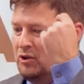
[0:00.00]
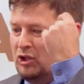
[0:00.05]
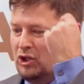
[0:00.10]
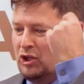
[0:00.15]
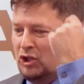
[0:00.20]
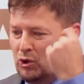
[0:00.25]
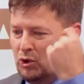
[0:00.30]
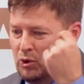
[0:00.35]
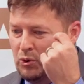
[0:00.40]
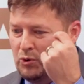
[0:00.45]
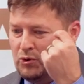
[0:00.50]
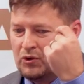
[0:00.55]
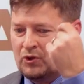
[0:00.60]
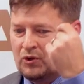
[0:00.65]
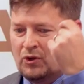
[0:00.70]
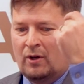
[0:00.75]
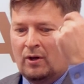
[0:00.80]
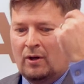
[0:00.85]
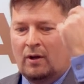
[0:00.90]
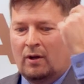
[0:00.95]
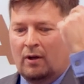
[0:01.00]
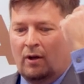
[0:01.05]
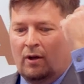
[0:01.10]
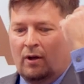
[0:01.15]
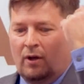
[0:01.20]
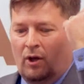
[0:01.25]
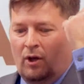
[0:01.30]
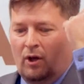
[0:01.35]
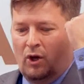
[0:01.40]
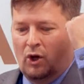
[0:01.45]
you to use
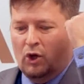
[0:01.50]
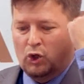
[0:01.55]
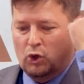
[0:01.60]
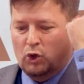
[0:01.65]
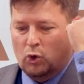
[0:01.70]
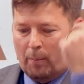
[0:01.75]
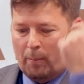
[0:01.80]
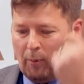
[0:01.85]
your